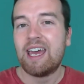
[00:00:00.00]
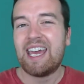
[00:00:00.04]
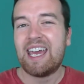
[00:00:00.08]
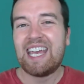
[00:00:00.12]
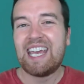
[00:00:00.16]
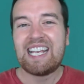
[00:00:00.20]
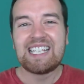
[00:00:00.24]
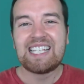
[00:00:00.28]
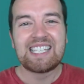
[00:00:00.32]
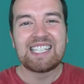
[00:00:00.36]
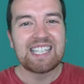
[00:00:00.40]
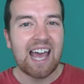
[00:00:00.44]

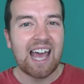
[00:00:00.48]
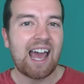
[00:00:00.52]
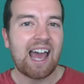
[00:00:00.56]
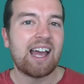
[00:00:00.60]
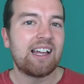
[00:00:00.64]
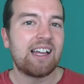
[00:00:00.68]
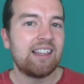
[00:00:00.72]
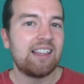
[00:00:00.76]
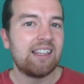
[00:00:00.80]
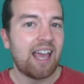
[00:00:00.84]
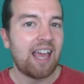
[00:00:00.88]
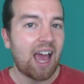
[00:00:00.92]

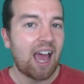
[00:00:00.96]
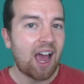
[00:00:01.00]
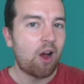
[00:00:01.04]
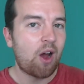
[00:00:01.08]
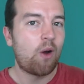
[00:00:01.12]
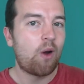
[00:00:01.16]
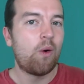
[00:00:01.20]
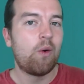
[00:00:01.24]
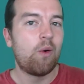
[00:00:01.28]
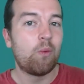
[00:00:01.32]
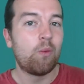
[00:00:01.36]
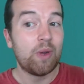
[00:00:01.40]
exactly
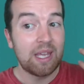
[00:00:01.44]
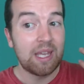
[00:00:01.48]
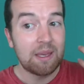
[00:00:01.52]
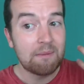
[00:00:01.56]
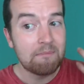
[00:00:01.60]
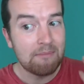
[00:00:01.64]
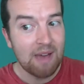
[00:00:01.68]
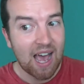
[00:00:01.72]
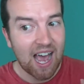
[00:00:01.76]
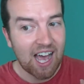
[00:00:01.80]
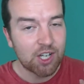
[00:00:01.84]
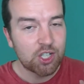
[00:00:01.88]
how we
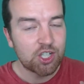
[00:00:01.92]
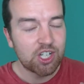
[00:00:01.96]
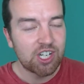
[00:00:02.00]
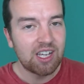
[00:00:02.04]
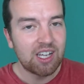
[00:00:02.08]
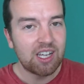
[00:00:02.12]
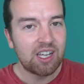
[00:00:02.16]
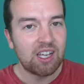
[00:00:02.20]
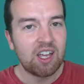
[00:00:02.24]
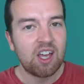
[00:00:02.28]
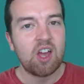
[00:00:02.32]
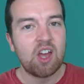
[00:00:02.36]
imagine
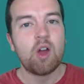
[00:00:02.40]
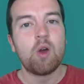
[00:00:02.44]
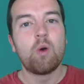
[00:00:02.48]
it,